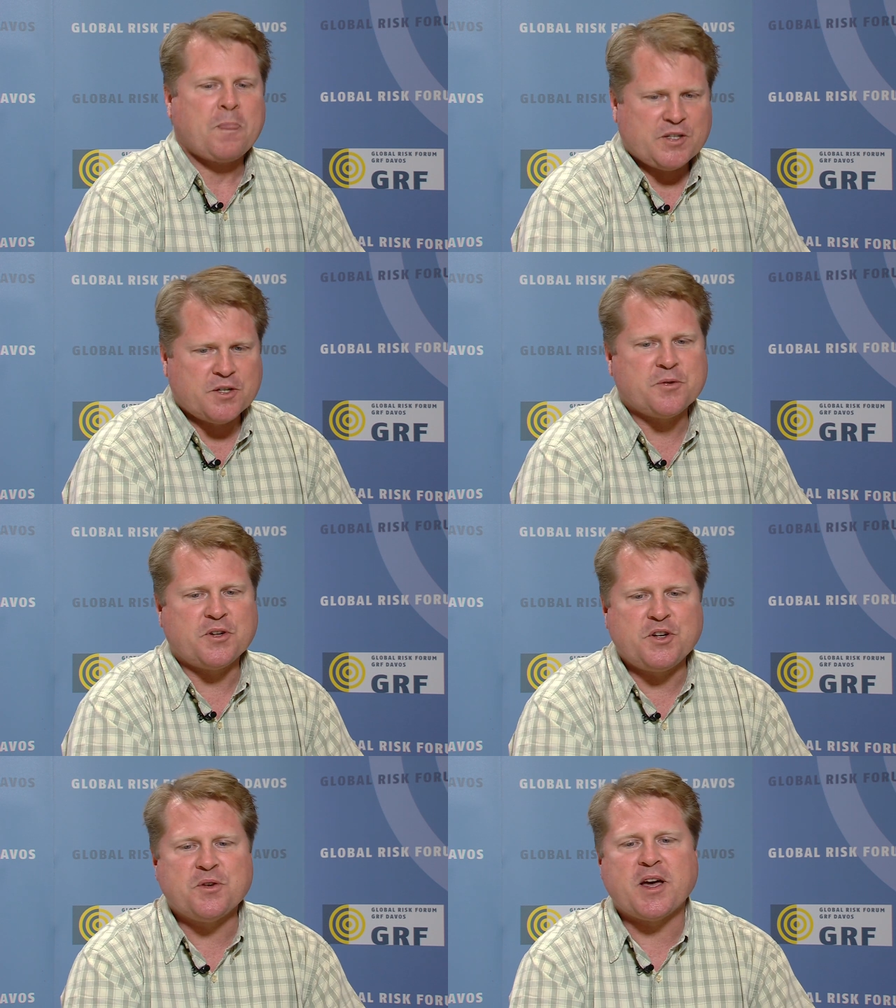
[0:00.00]

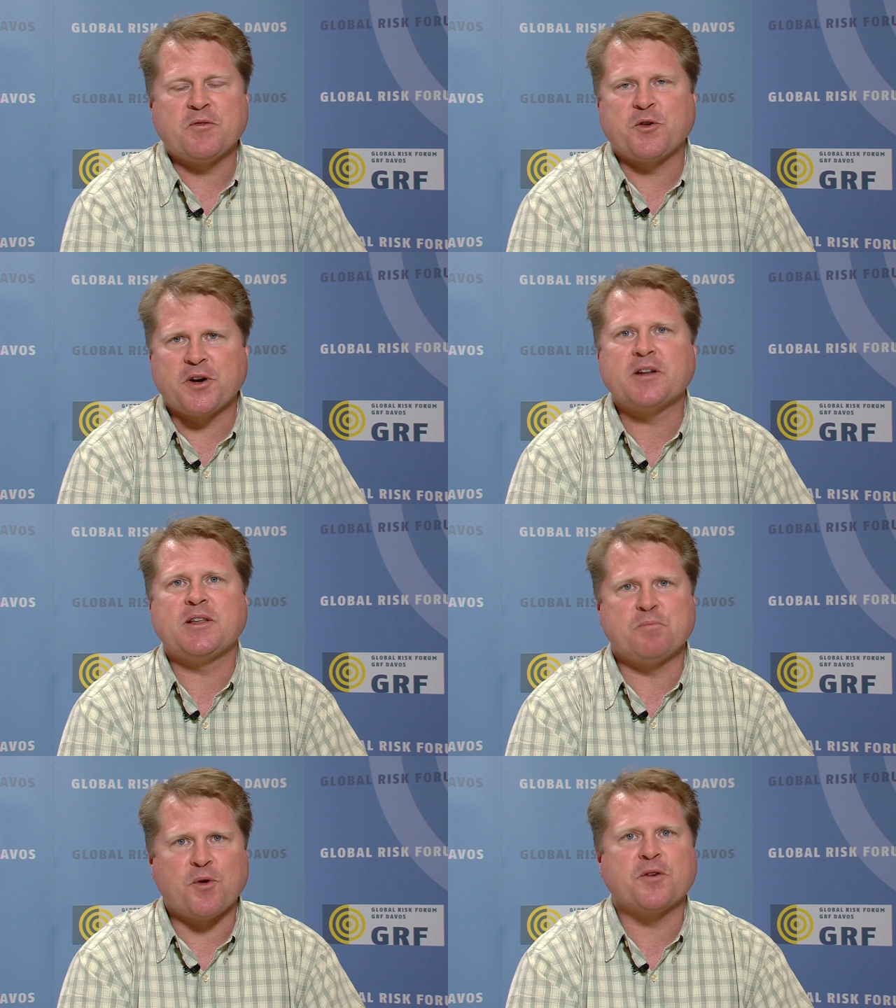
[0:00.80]
Children and youth have a
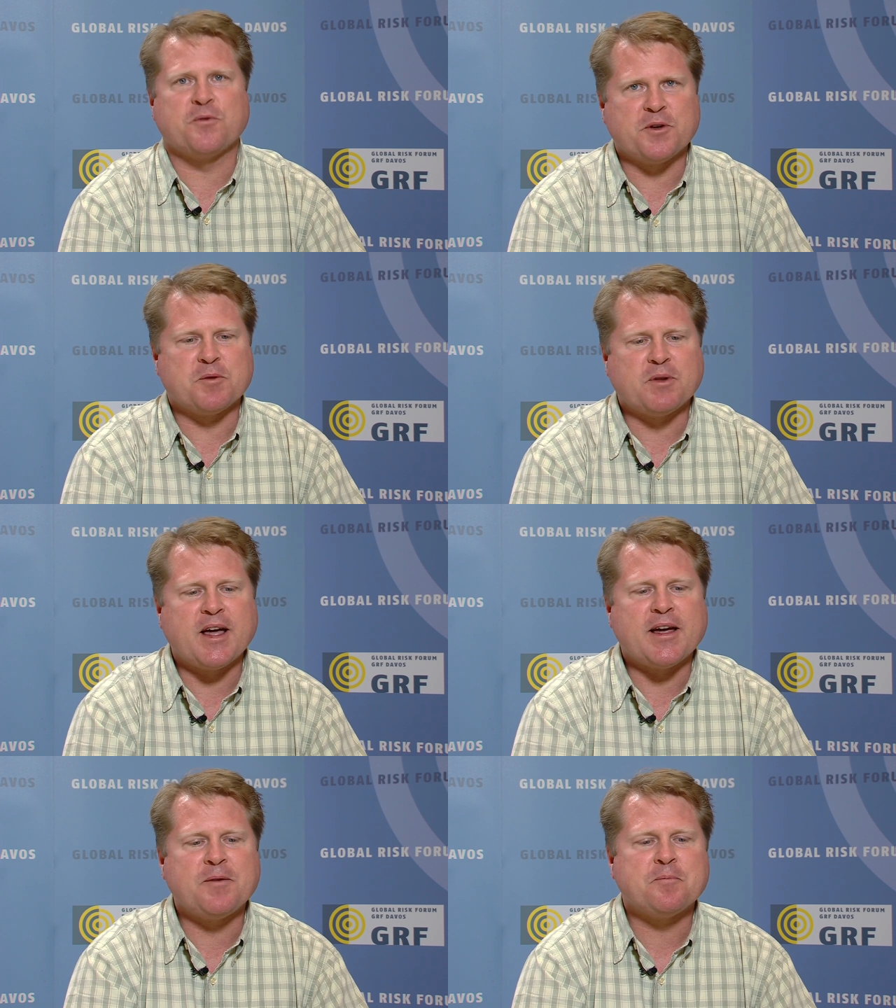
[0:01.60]
critically important role to
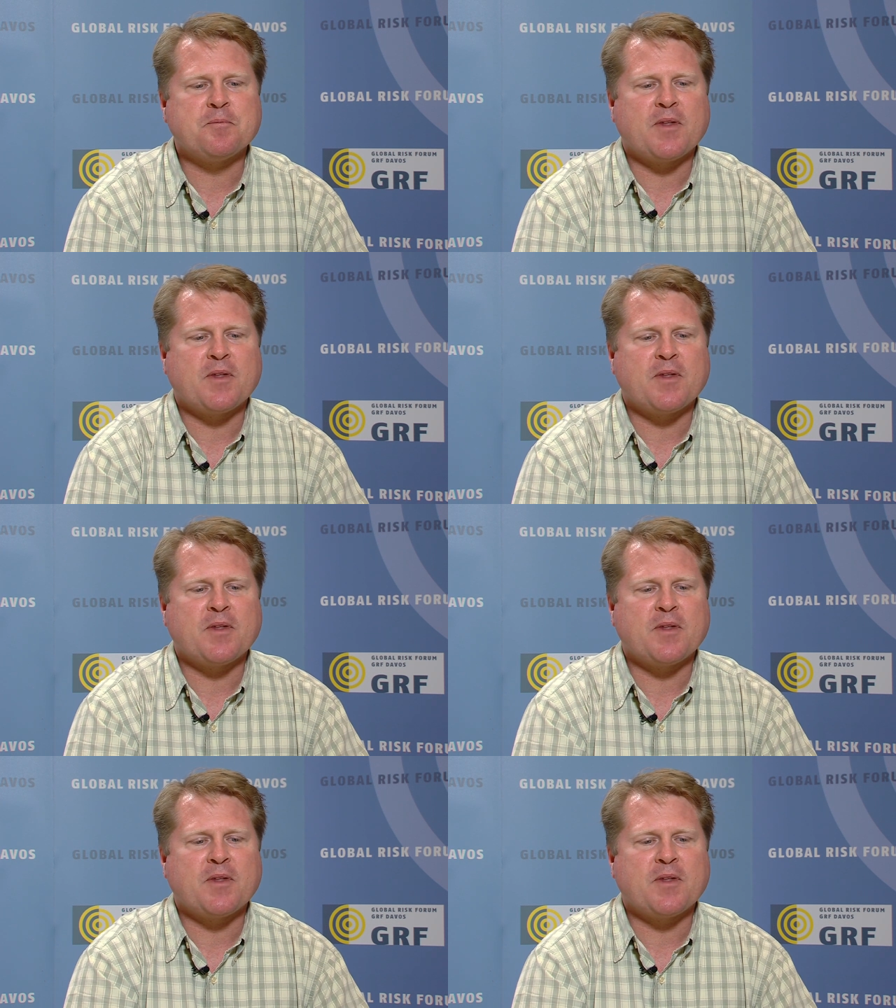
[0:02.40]
play